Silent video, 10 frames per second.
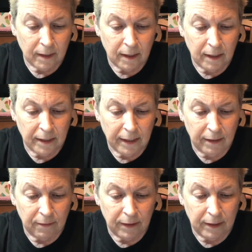I
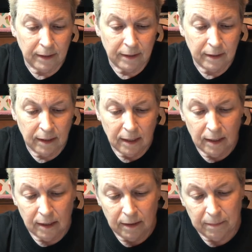can't read it.
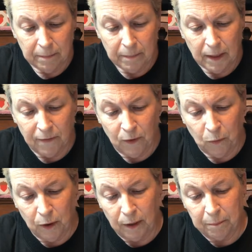If it
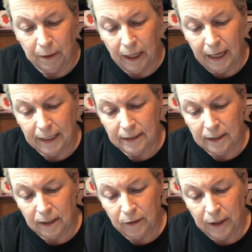were in black
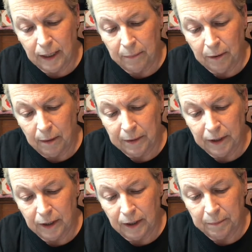instead of green, I probably
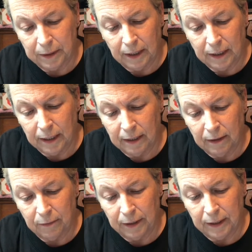could, but I
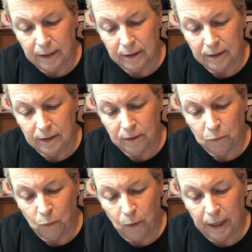cannot read it. It's
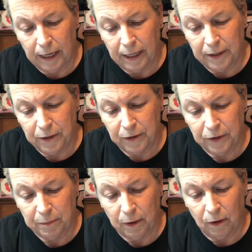way too
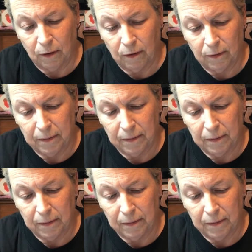small.